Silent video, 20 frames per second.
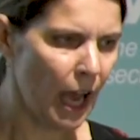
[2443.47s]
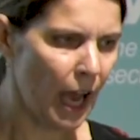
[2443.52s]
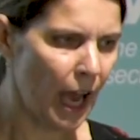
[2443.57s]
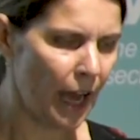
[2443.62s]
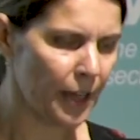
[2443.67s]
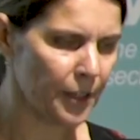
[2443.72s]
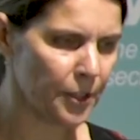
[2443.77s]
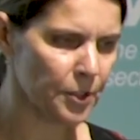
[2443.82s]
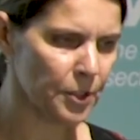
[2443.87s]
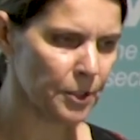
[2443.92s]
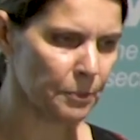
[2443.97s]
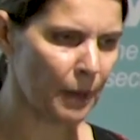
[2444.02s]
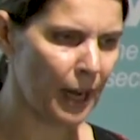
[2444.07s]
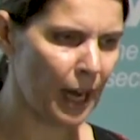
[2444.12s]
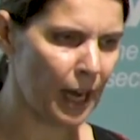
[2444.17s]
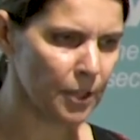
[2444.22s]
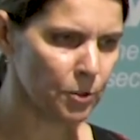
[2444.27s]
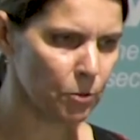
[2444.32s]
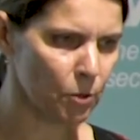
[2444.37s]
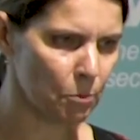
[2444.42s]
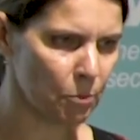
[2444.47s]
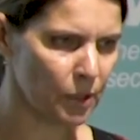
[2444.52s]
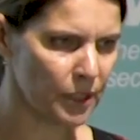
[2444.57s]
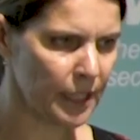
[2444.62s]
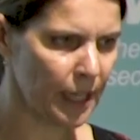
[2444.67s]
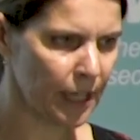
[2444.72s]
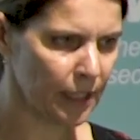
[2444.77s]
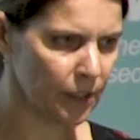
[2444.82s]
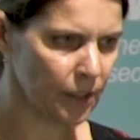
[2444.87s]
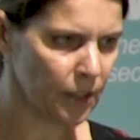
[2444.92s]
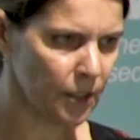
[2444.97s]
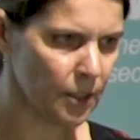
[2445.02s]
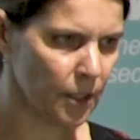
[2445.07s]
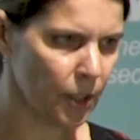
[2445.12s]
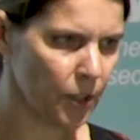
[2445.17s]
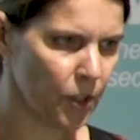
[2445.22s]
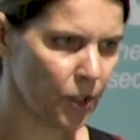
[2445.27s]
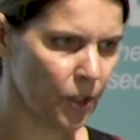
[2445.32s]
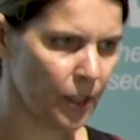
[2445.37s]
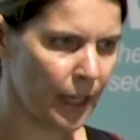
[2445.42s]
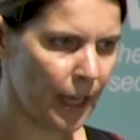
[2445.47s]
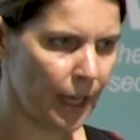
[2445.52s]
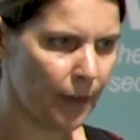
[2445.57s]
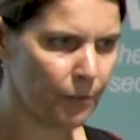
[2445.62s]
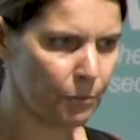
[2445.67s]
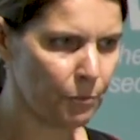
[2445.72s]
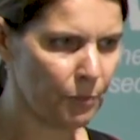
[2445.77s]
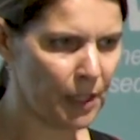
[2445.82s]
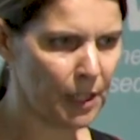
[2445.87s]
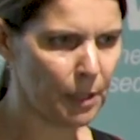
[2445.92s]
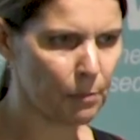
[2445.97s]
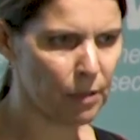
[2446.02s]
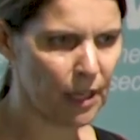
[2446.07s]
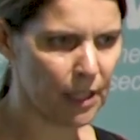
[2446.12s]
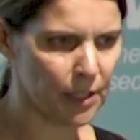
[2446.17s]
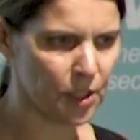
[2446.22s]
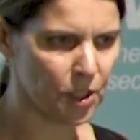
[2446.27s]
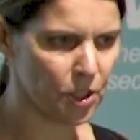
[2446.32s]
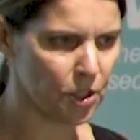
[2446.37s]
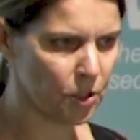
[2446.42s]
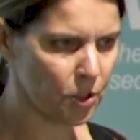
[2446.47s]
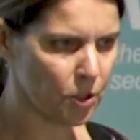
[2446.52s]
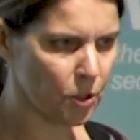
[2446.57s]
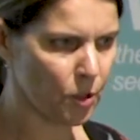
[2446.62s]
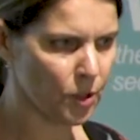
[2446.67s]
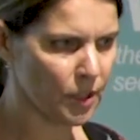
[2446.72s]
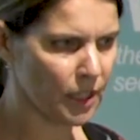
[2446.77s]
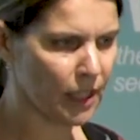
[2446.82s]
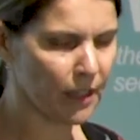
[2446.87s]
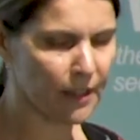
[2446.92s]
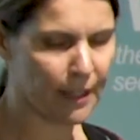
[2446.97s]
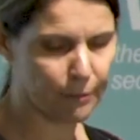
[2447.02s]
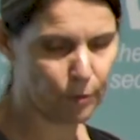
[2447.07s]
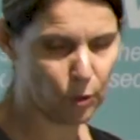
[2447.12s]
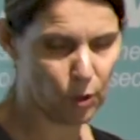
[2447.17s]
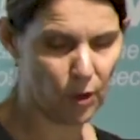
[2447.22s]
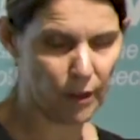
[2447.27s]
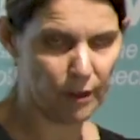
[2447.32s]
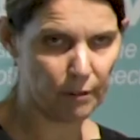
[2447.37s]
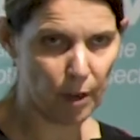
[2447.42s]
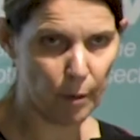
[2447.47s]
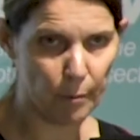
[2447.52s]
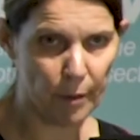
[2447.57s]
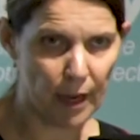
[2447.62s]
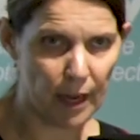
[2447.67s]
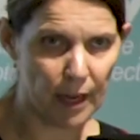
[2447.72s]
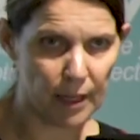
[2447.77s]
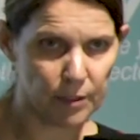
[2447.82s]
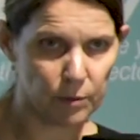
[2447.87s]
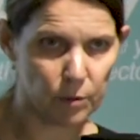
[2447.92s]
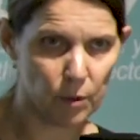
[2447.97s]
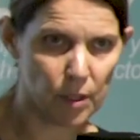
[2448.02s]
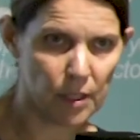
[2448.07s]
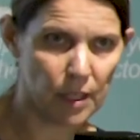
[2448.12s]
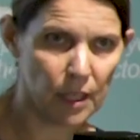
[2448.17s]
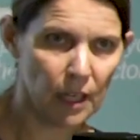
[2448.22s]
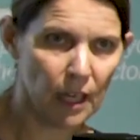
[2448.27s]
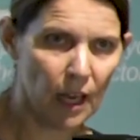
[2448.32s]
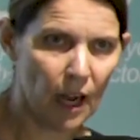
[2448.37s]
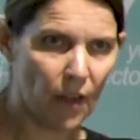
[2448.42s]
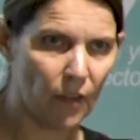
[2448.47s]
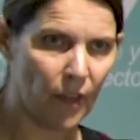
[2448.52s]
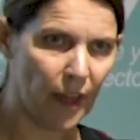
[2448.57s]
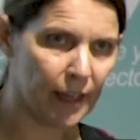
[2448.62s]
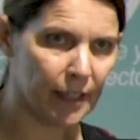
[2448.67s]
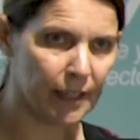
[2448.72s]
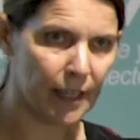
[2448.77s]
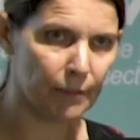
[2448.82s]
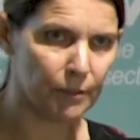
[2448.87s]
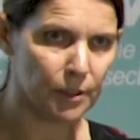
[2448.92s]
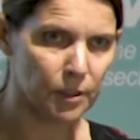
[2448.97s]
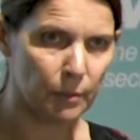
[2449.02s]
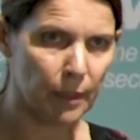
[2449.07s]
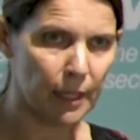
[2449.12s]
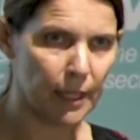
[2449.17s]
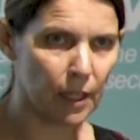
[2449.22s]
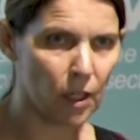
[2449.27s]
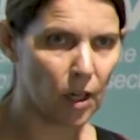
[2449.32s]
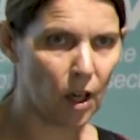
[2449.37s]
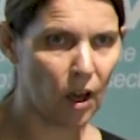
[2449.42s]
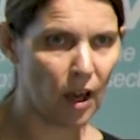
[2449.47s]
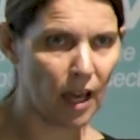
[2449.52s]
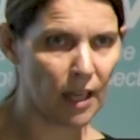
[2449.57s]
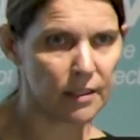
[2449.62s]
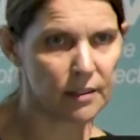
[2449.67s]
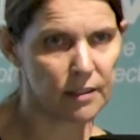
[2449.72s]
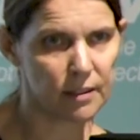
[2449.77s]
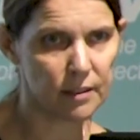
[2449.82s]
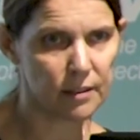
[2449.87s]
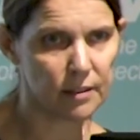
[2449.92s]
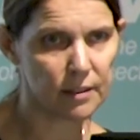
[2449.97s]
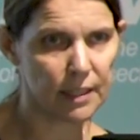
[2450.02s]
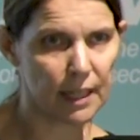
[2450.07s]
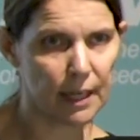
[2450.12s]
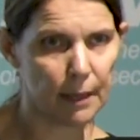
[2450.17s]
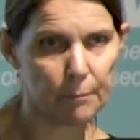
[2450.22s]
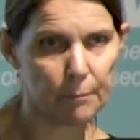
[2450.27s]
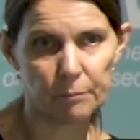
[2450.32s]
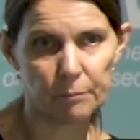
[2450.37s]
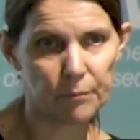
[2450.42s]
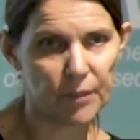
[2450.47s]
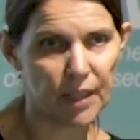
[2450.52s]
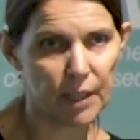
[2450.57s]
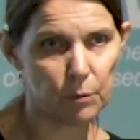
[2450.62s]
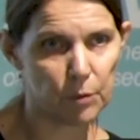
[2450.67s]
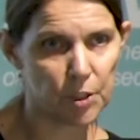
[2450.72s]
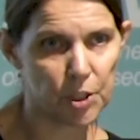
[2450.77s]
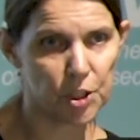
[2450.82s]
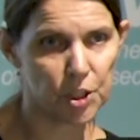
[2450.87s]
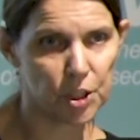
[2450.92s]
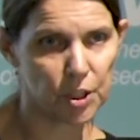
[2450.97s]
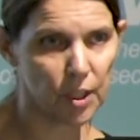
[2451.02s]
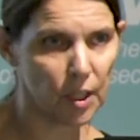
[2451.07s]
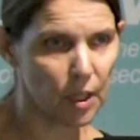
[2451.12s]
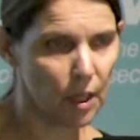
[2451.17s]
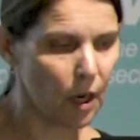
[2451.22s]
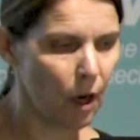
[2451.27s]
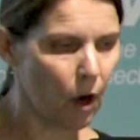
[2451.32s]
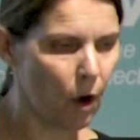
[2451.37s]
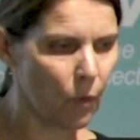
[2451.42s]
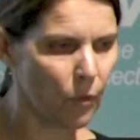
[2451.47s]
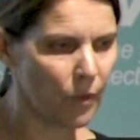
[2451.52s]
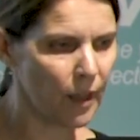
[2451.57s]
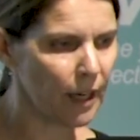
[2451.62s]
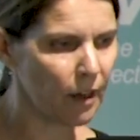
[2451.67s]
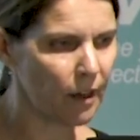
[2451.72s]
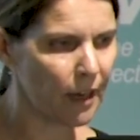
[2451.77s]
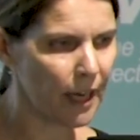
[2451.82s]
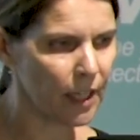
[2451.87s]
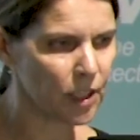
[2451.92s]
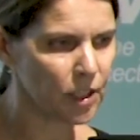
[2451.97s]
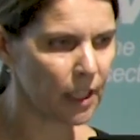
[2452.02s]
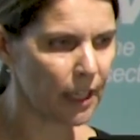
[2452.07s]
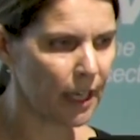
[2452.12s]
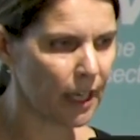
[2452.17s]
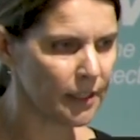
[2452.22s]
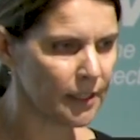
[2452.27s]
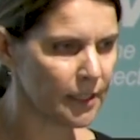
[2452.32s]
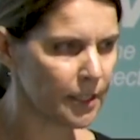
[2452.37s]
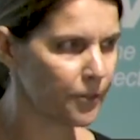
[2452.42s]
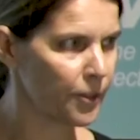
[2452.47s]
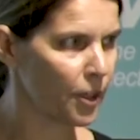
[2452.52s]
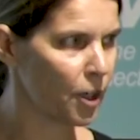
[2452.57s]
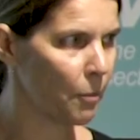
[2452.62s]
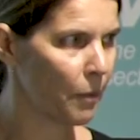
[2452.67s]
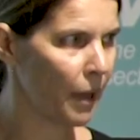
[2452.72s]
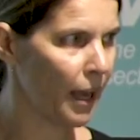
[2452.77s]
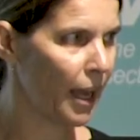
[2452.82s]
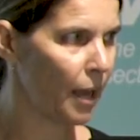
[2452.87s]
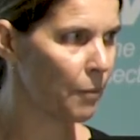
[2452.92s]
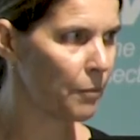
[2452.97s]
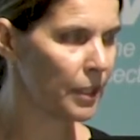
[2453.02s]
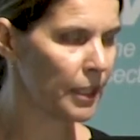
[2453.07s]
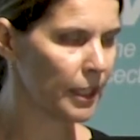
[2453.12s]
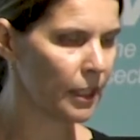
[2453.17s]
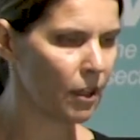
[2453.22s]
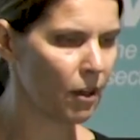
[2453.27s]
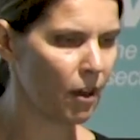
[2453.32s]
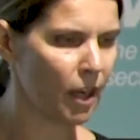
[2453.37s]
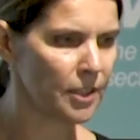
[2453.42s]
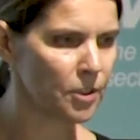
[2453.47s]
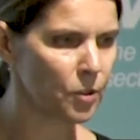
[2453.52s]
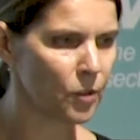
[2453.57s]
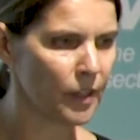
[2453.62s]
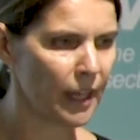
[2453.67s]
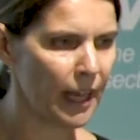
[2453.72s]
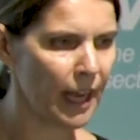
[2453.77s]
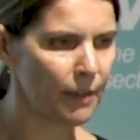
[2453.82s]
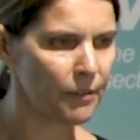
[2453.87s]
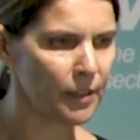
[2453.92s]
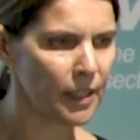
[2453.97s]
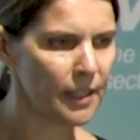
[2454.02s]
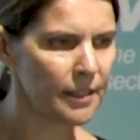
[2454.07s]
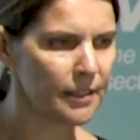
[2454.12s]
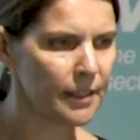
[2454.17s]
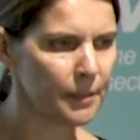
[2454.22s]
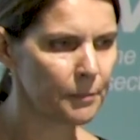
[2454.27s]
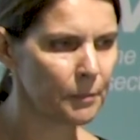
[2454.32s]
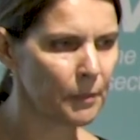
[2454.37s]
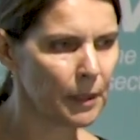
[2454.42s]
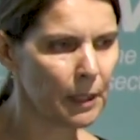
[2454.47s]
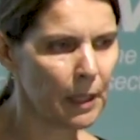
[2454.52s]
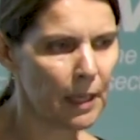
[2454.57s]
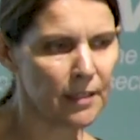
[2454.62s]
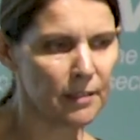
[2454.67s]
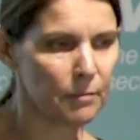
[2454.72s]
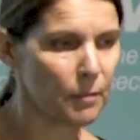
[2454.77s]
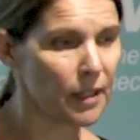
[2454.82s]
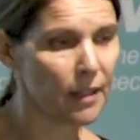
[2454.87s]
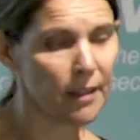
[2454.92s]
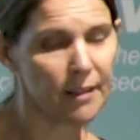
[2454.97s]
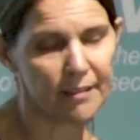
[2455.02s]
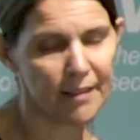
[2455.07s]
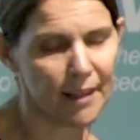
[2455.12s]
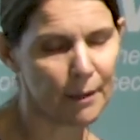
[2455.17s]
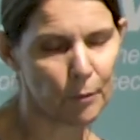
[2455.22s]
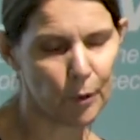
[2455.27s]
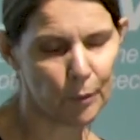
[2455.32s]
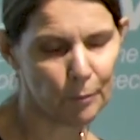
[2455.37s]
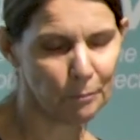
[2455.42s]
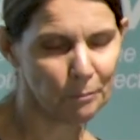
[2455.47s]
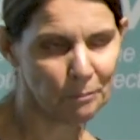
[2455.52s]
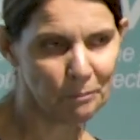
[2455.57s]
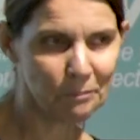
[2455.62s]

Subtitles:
And it's password protected, so you can have many practitioners using it. They've all got their own password, and they can have as many clients as they wish on there. I actually asked the developer how many clients could they have, and he said as many as they want.